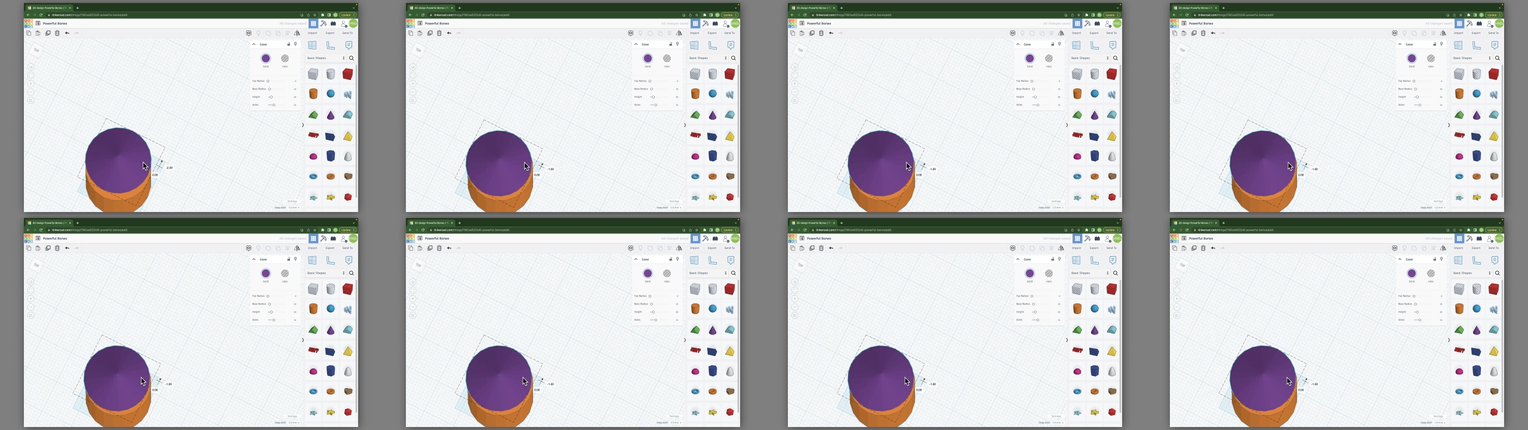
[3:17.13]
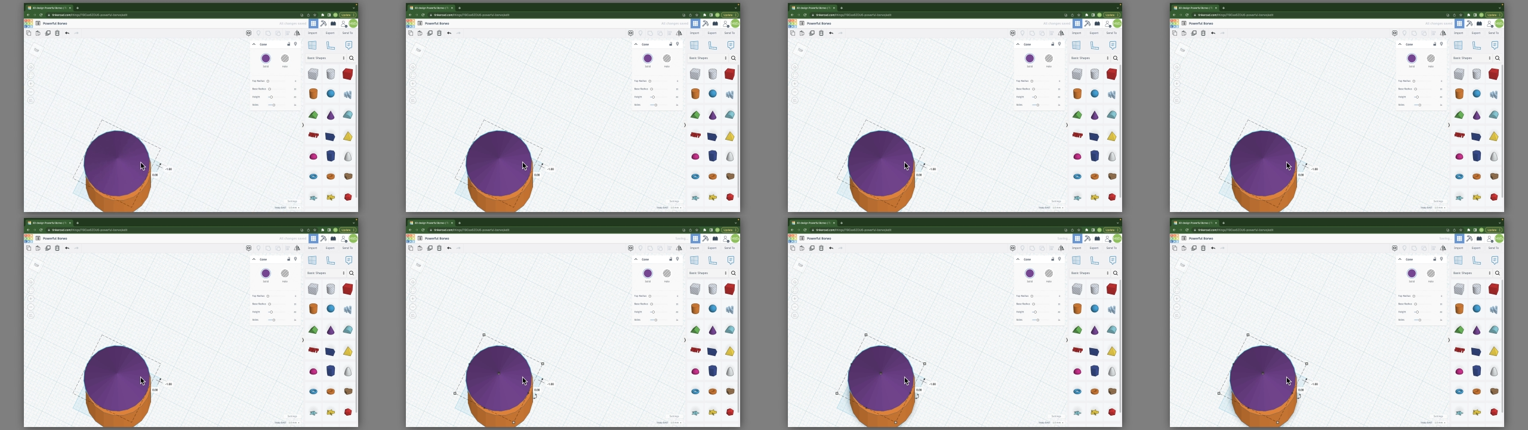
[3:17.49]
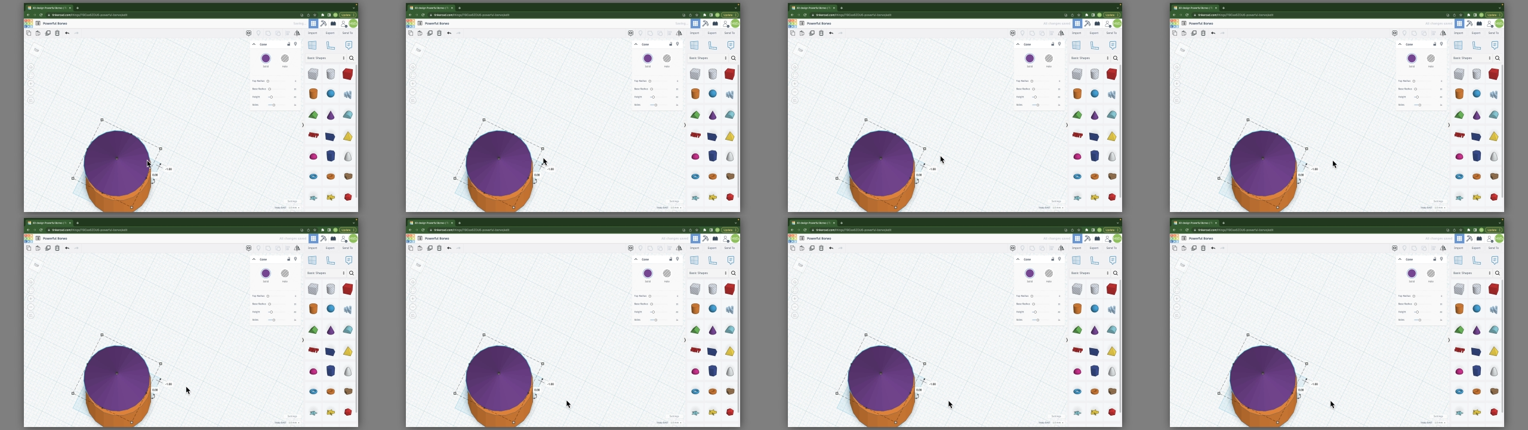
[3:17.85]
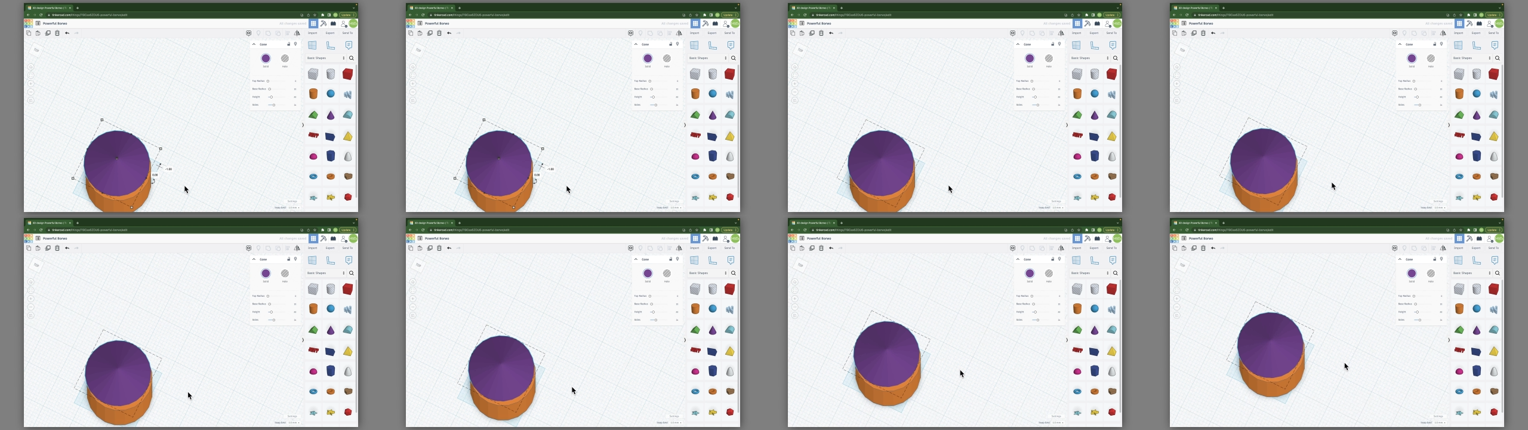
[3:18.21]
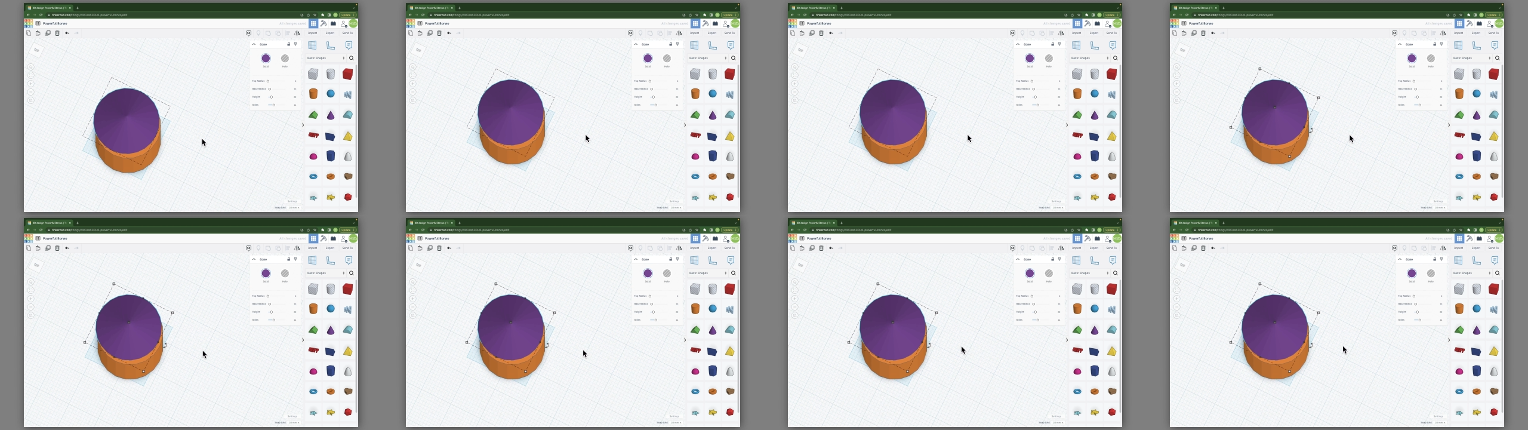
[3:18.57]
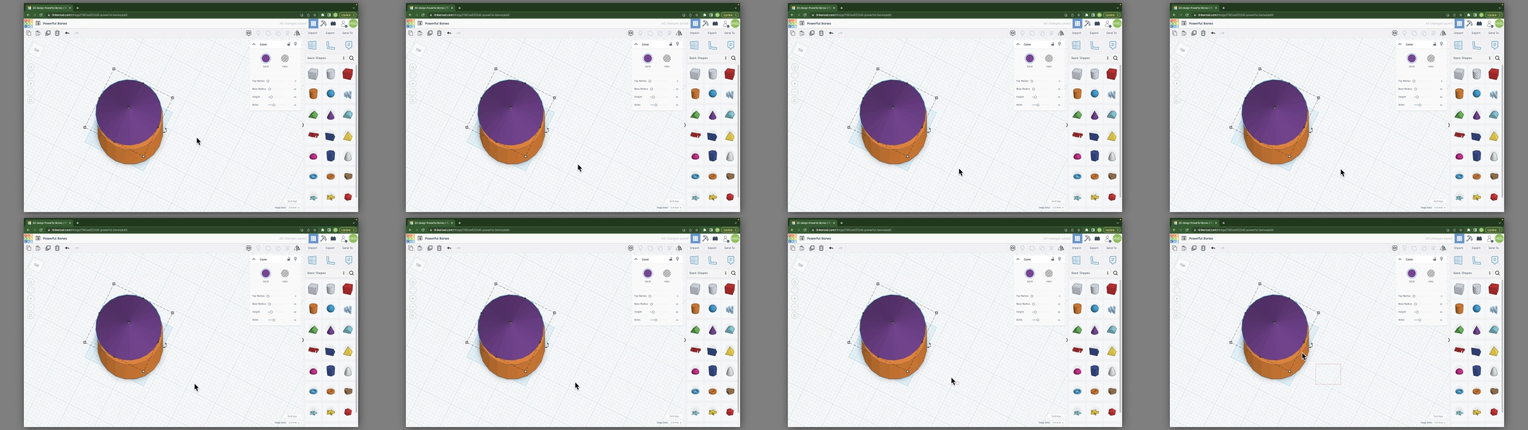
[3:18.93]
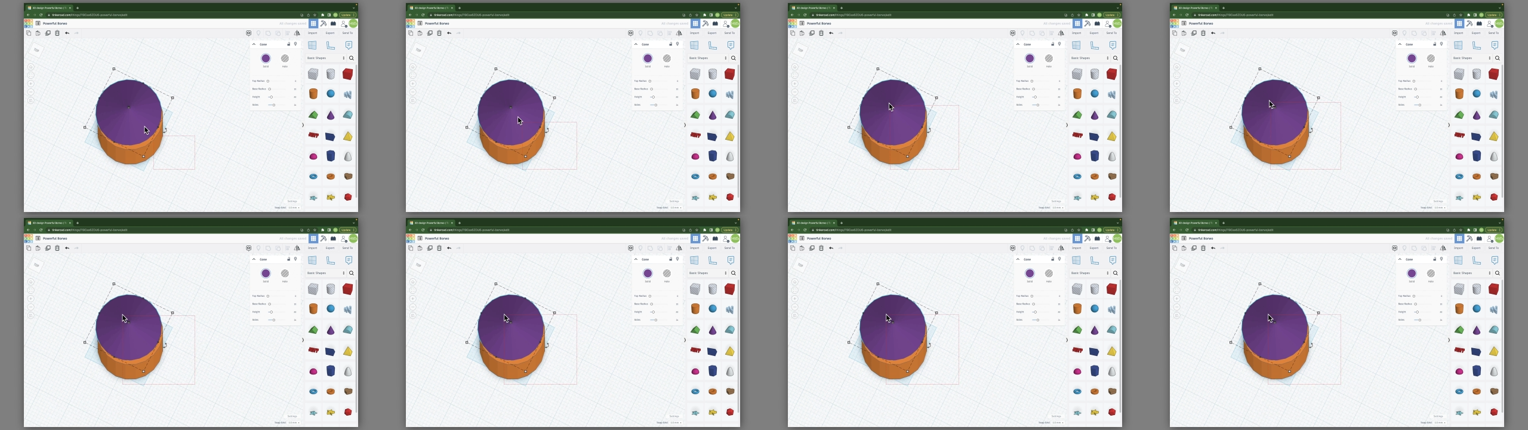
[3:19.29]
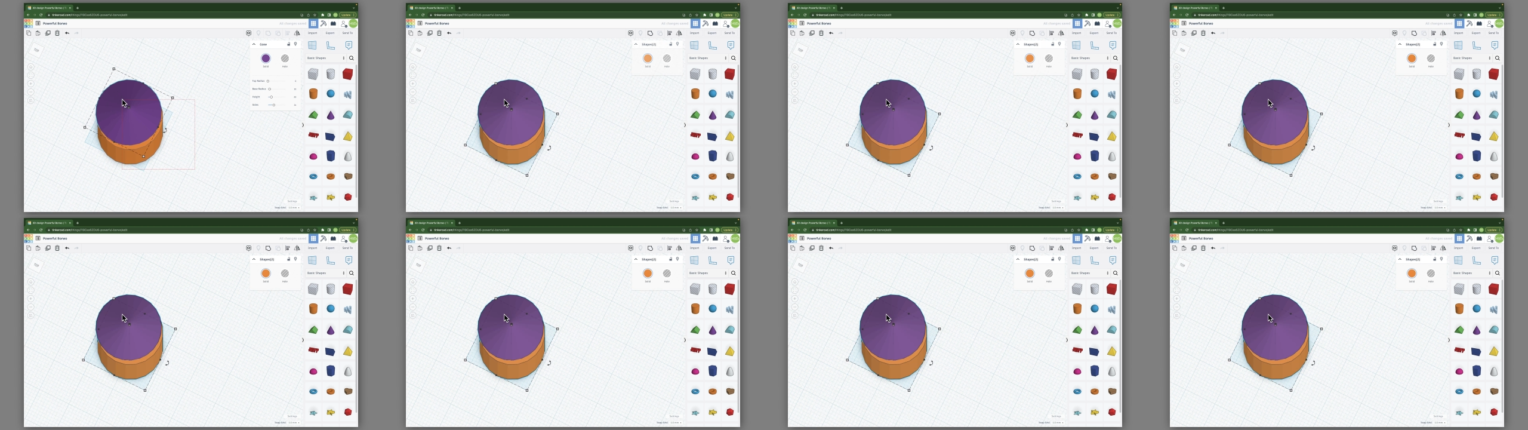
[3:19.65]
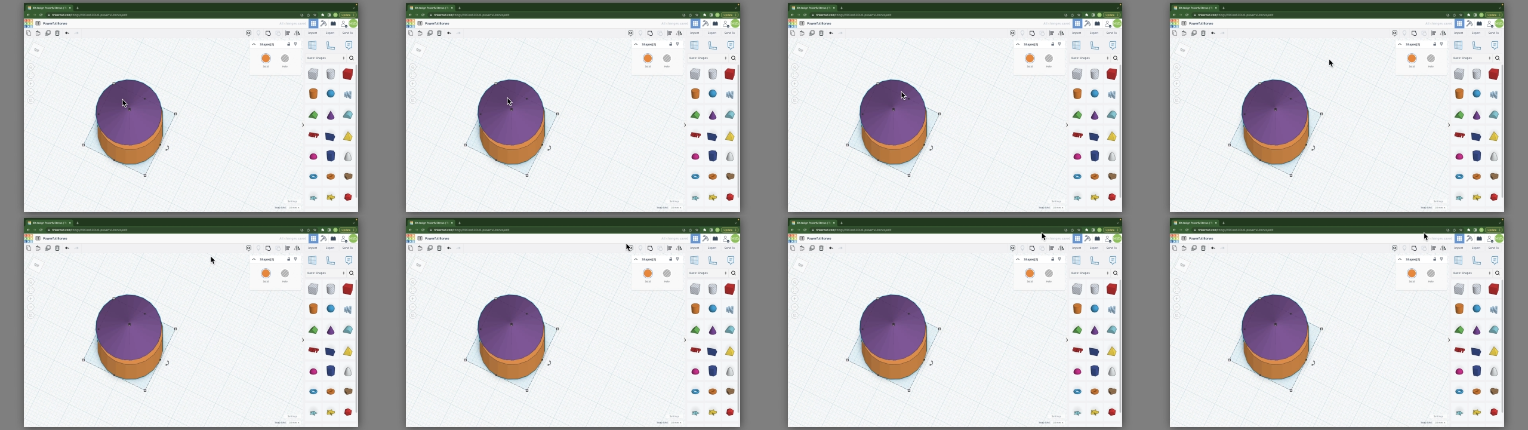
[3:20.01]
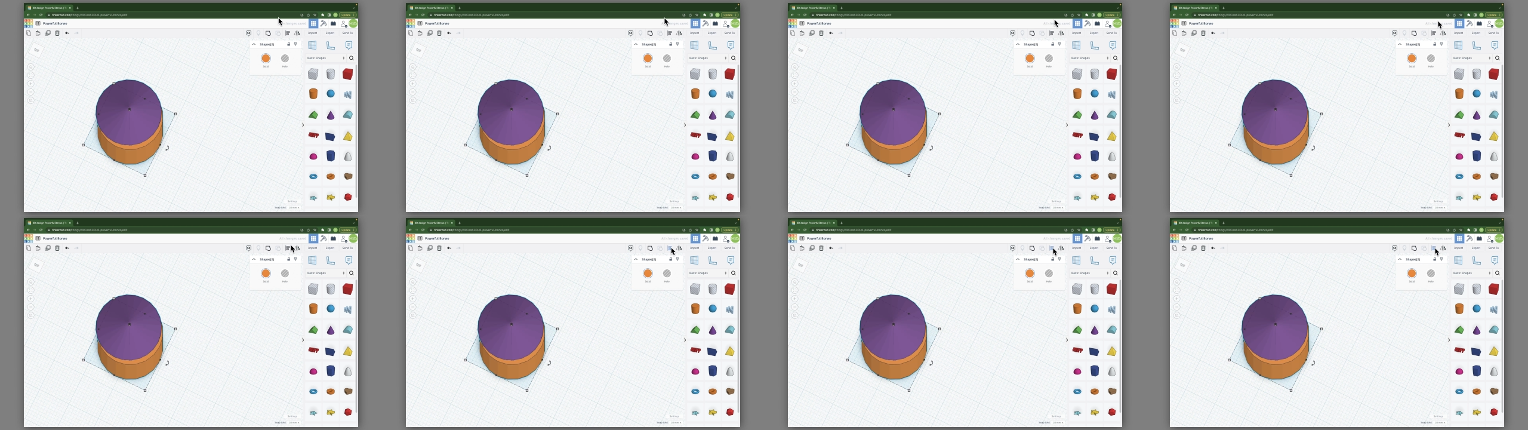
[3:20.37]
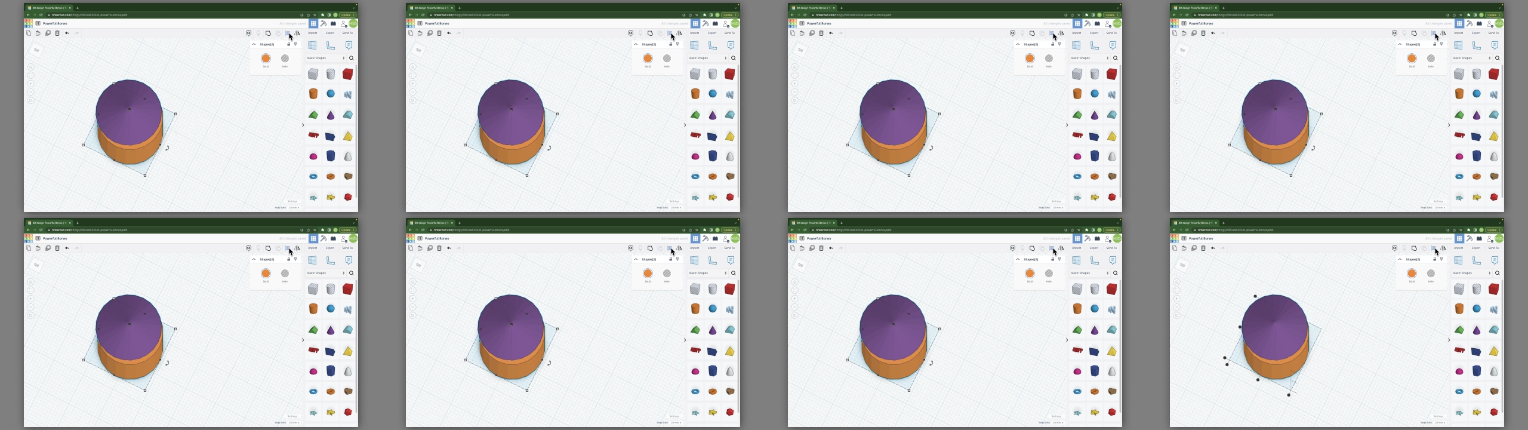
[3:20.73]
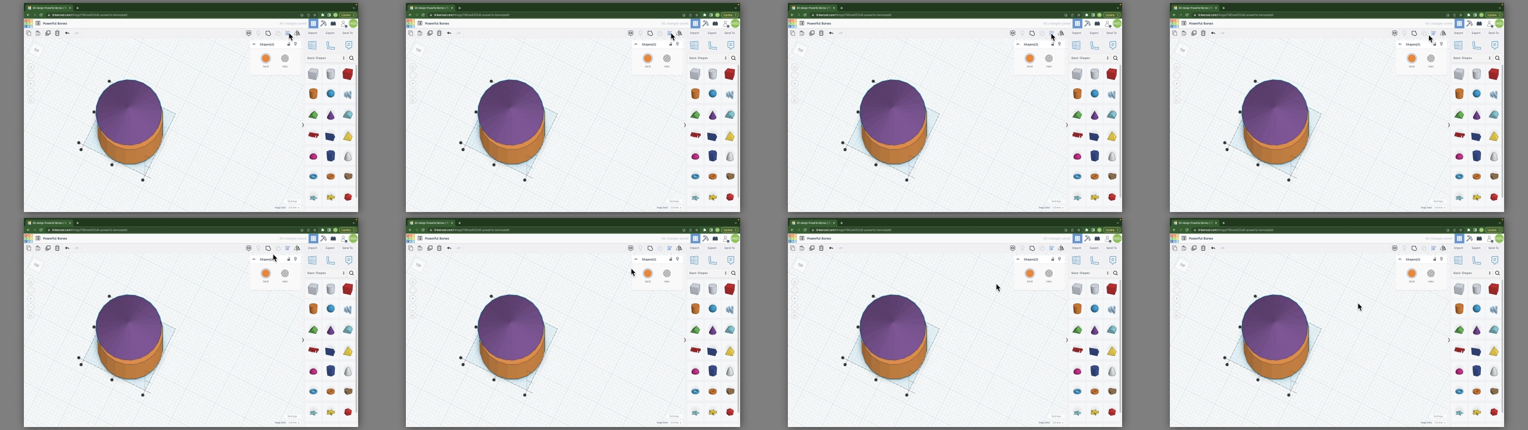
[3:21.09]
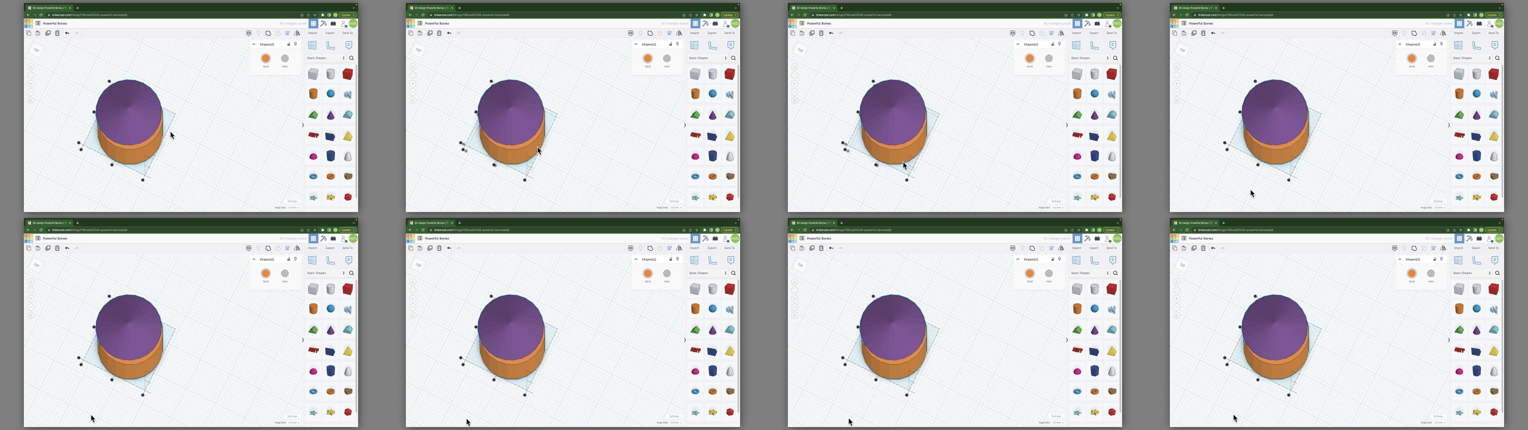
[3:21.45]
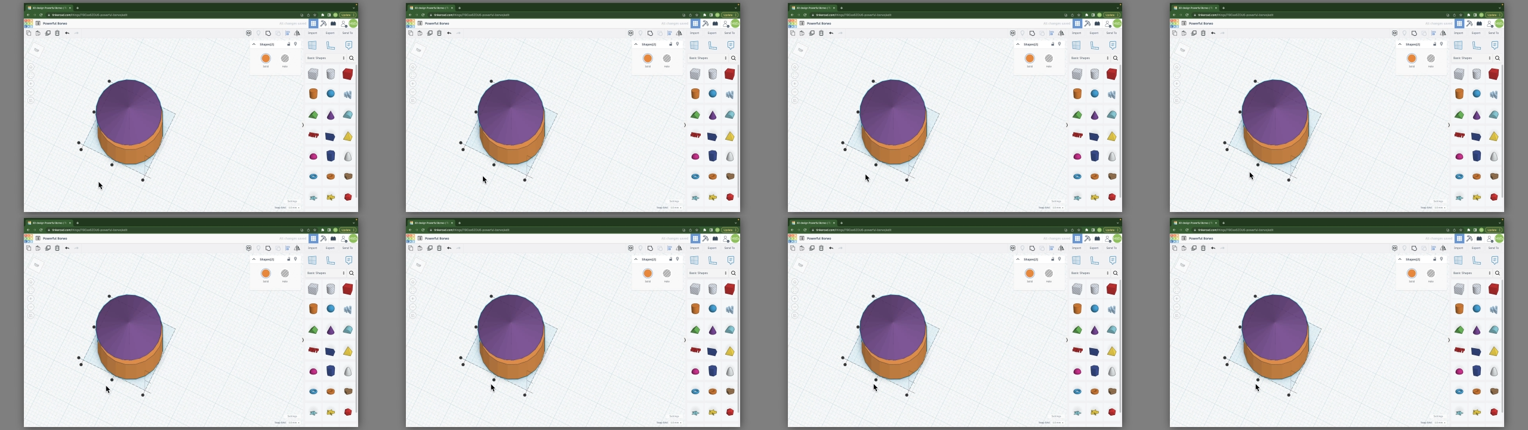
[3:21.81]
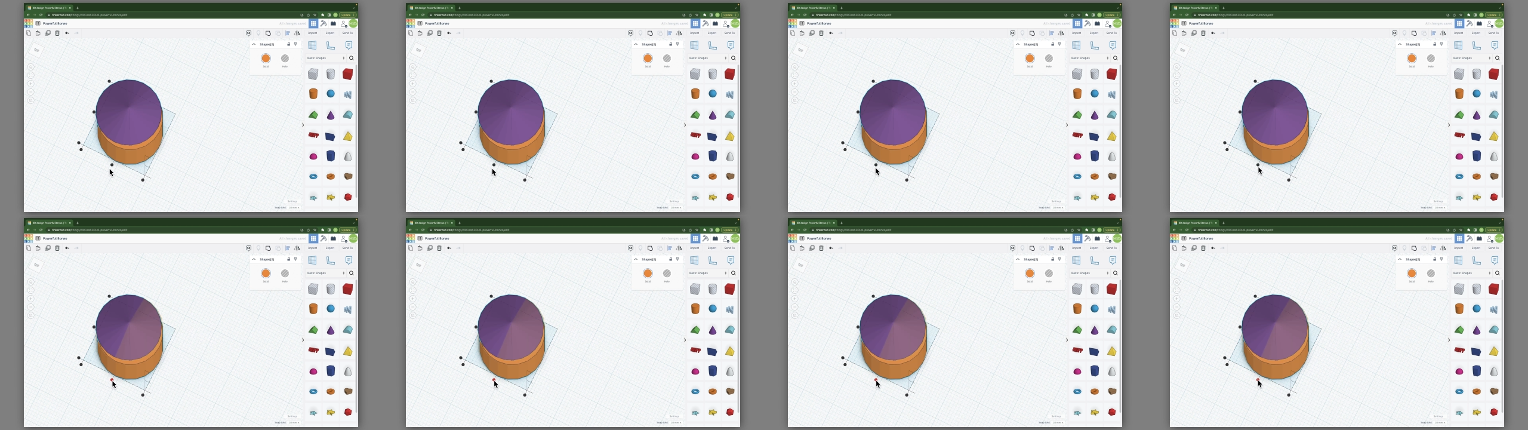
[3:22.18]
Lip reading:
[unreadable: no face in view]